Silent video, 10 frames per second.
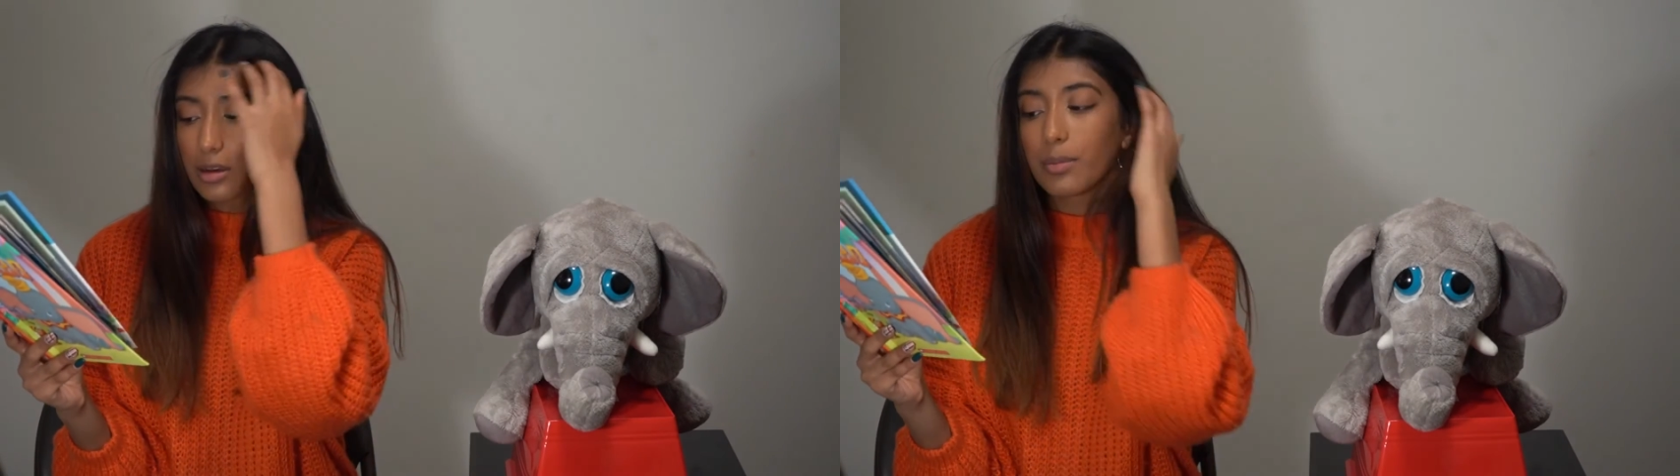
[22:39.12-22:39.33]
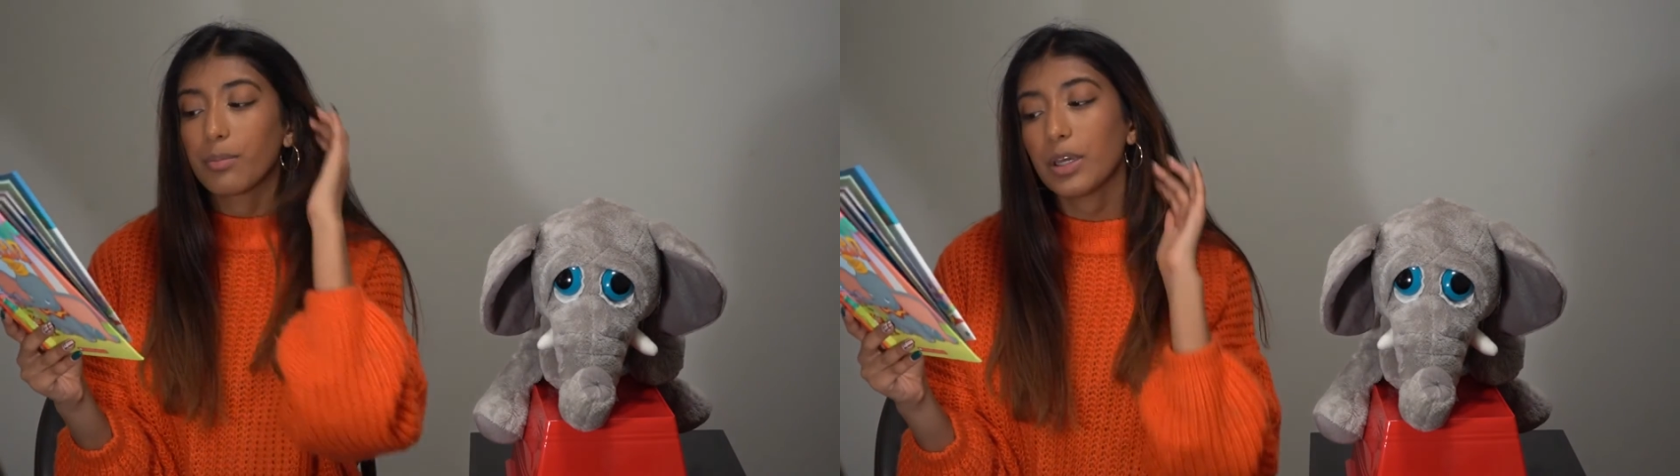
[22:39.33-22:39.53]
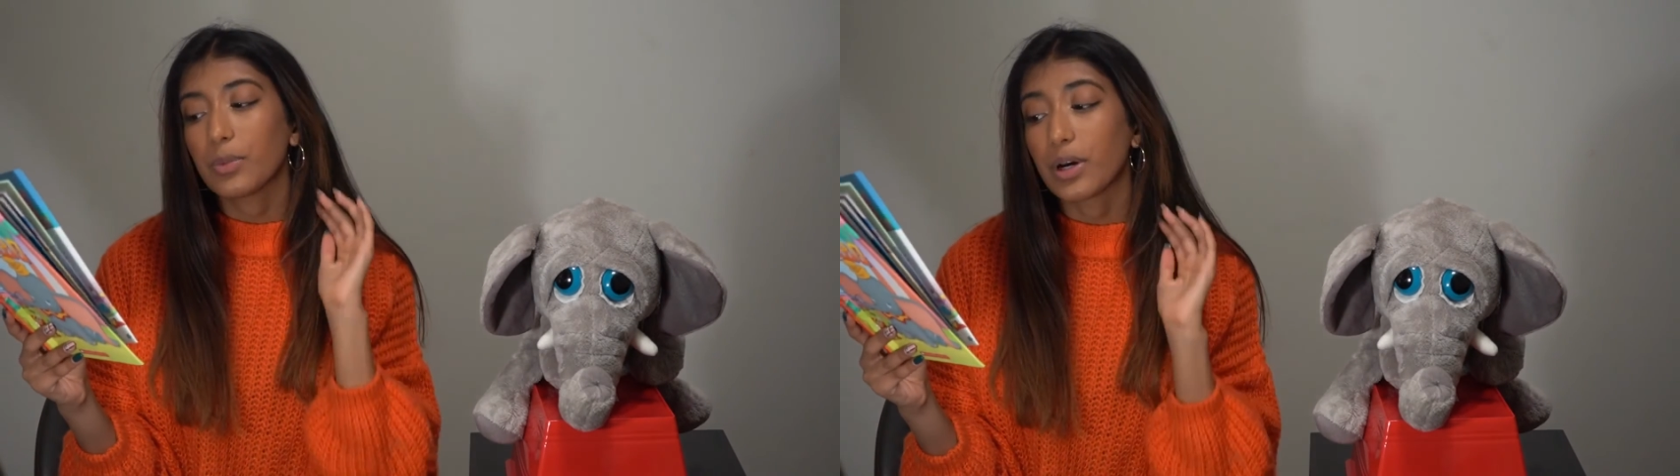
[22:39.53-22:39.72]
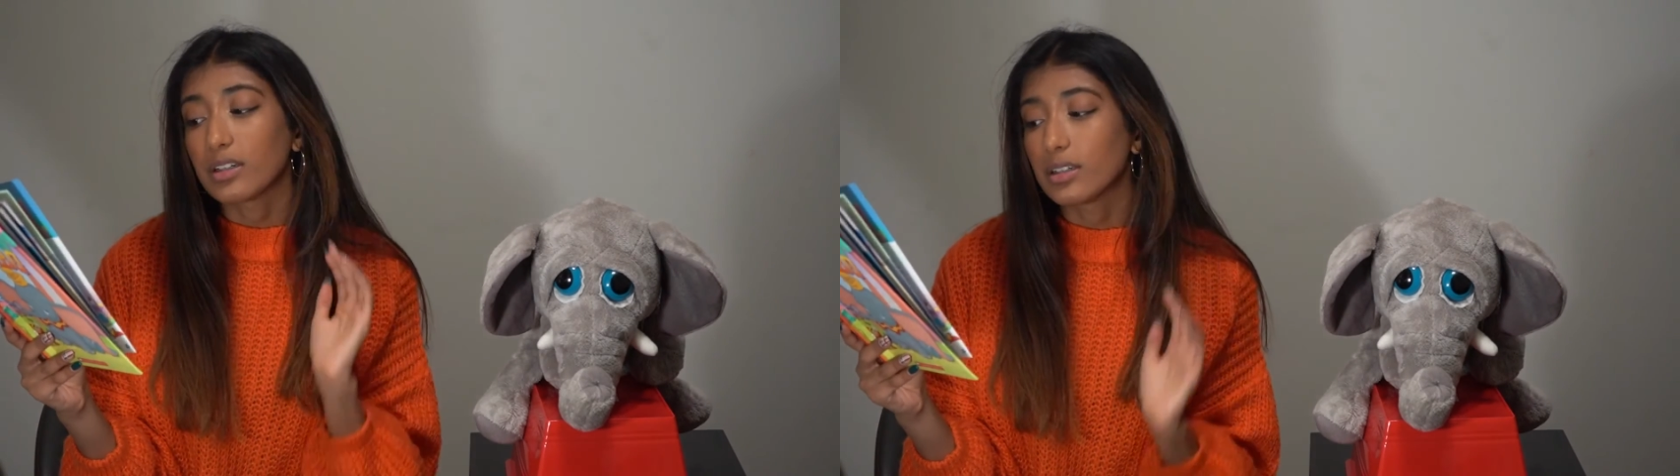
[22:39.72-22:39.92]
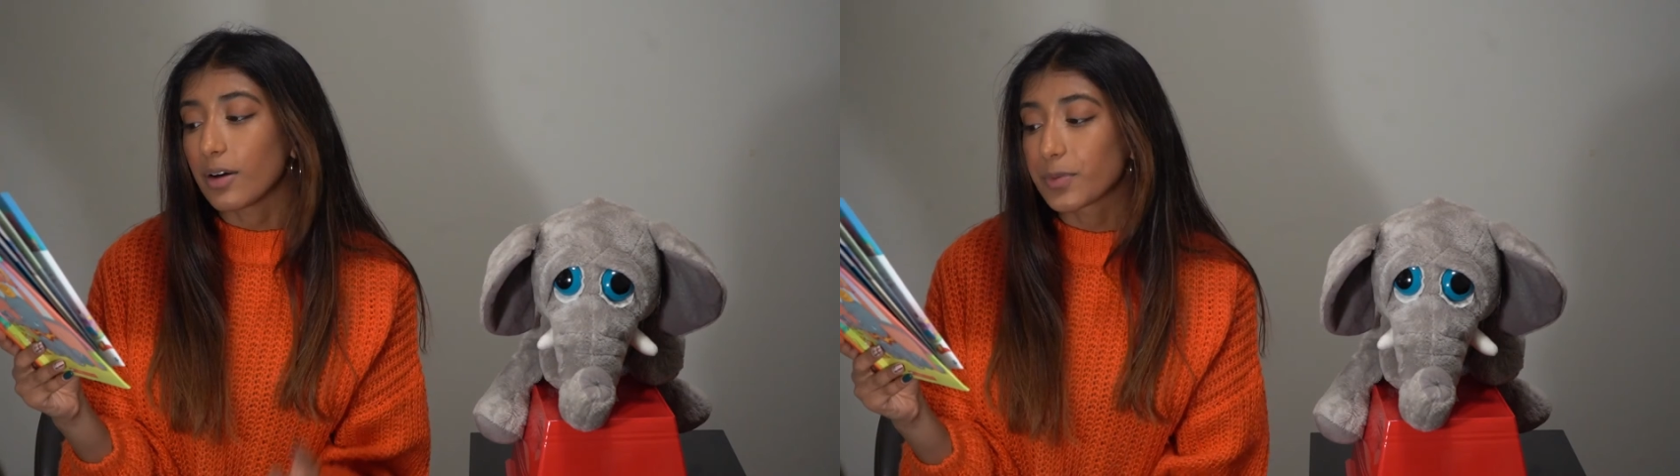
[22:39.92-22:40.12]

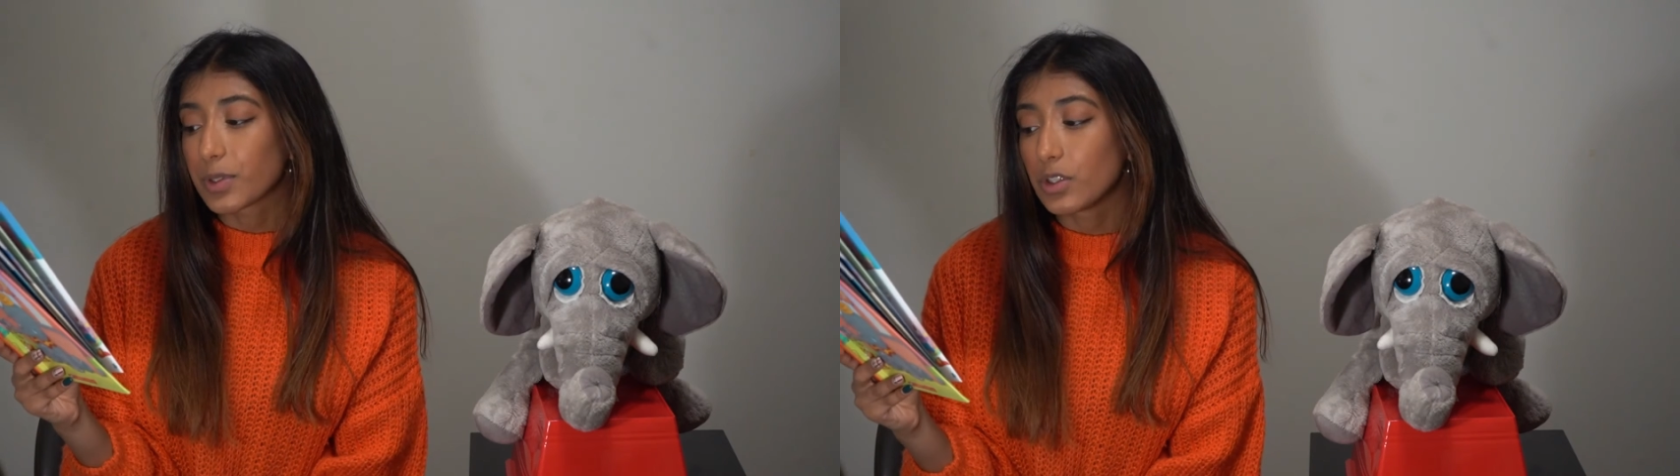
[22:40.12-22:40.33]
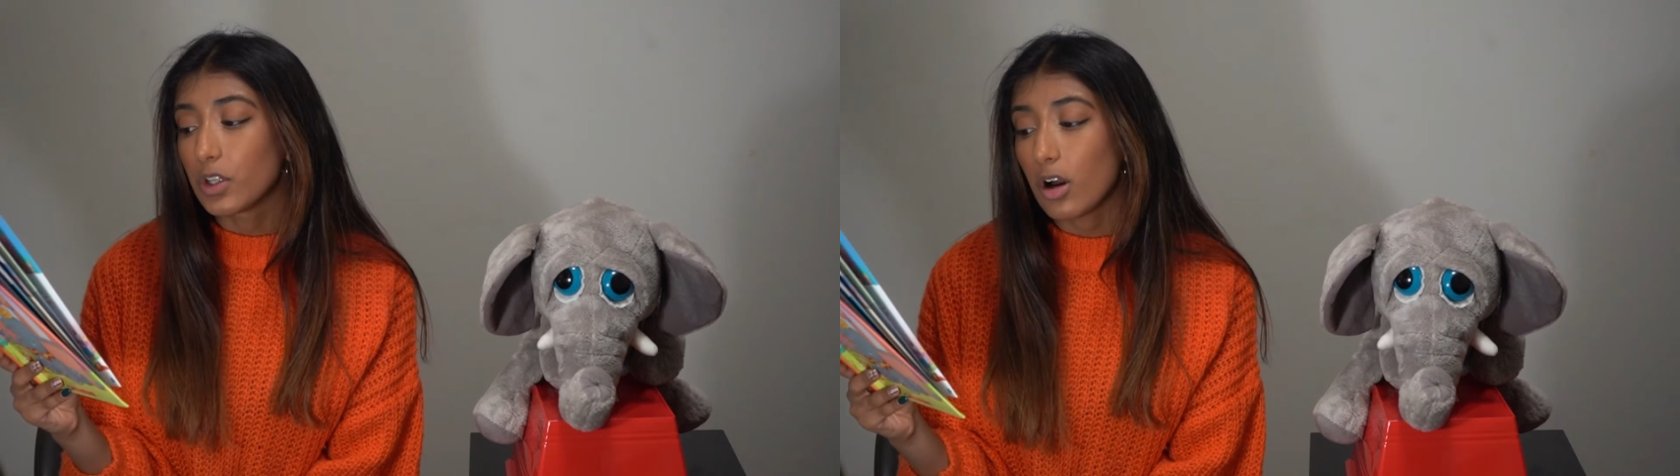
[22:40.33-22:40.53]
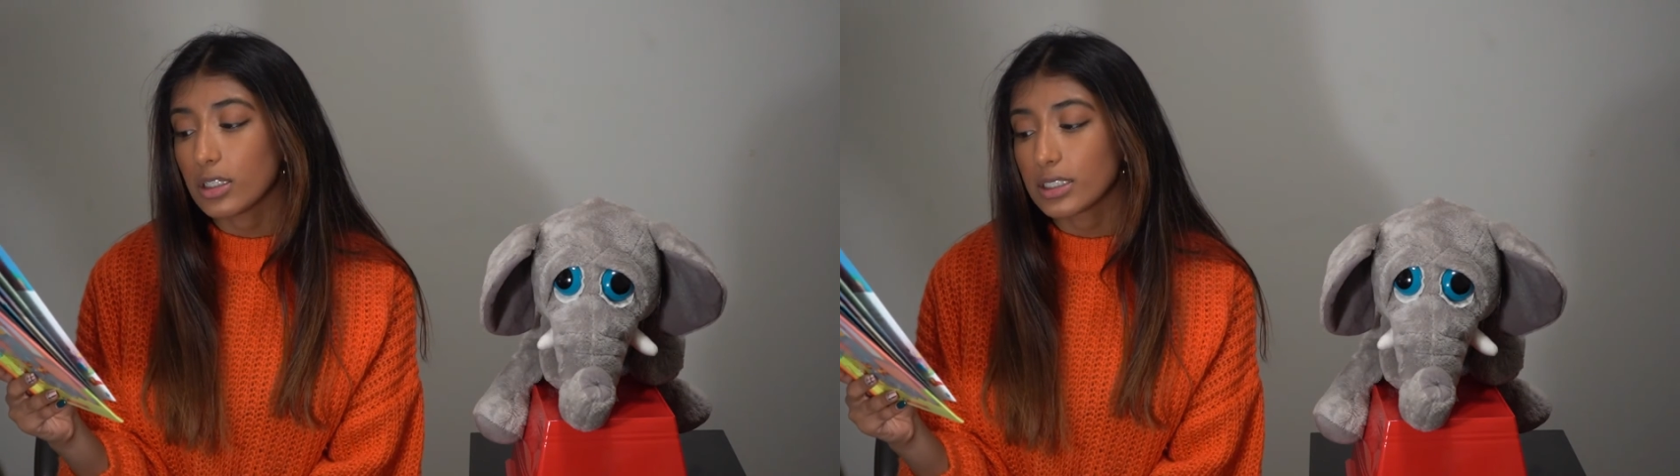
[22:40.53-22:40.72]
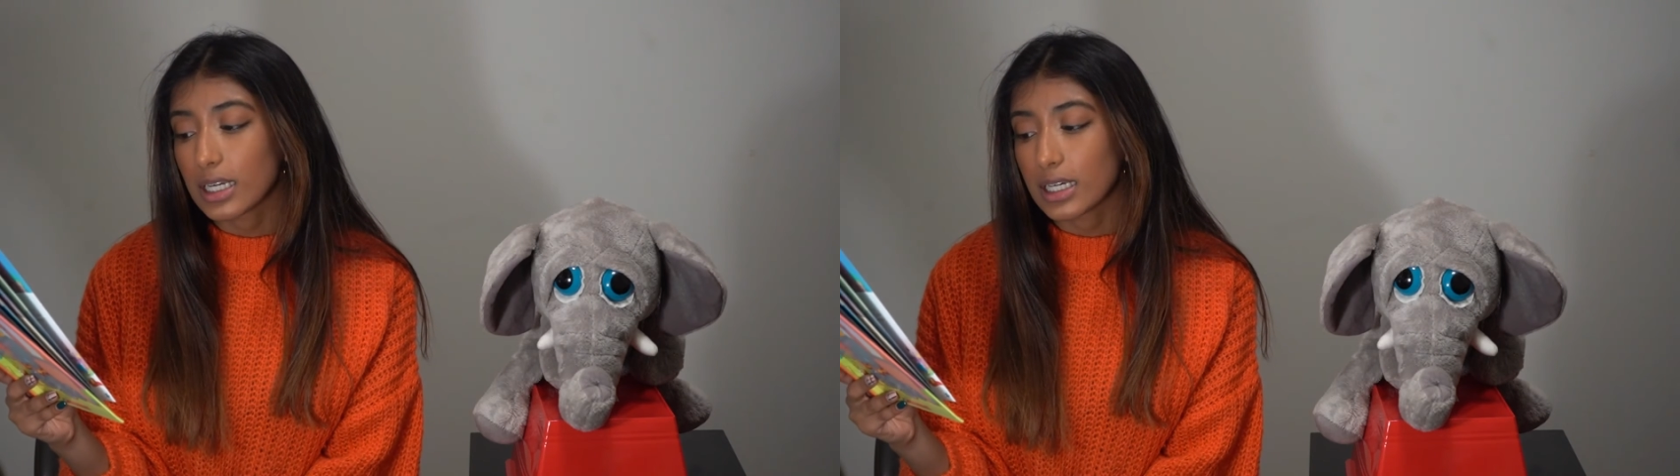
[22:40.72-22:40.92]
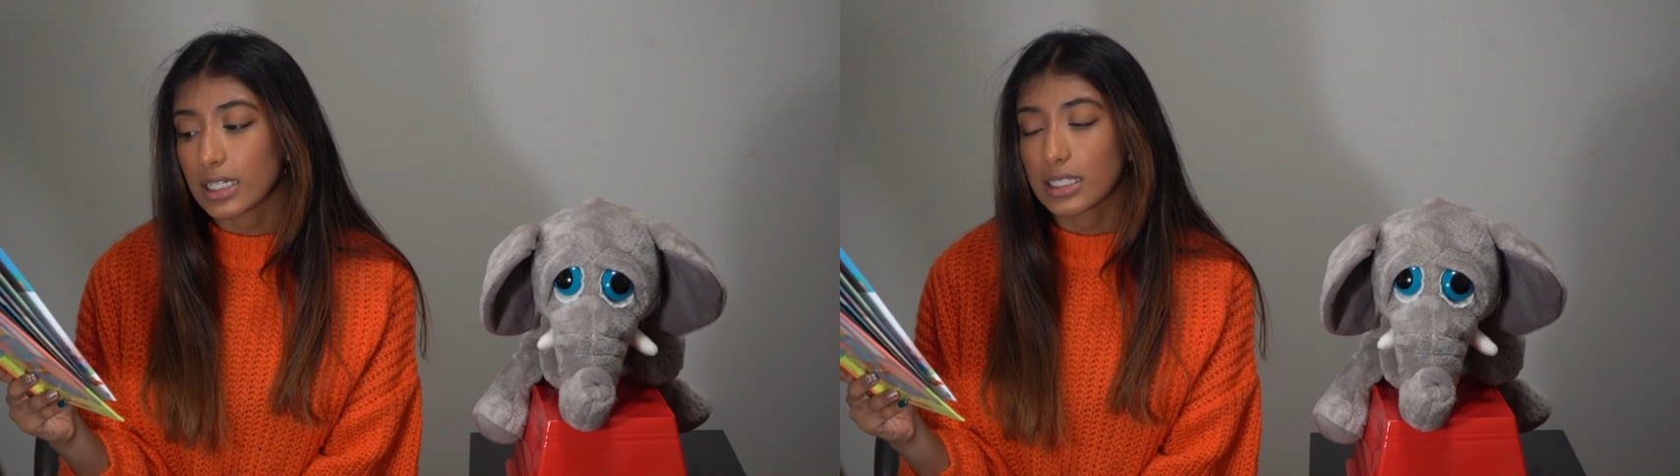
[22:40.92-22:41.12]
Meanwhile, after a long
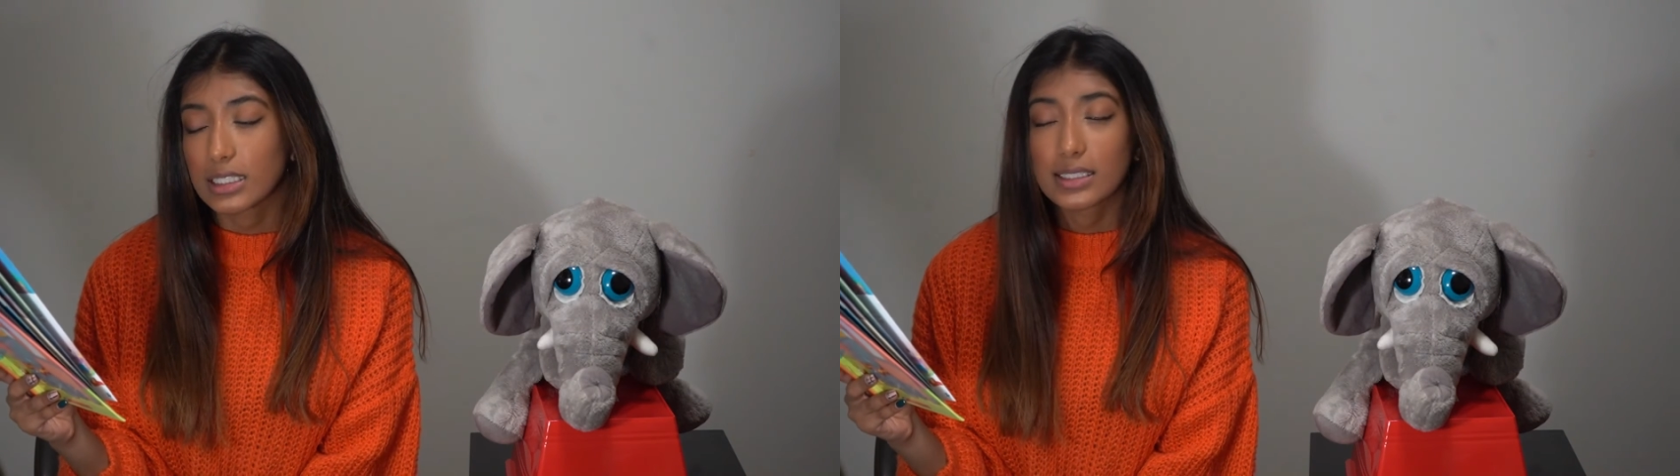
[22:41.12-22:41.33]
day,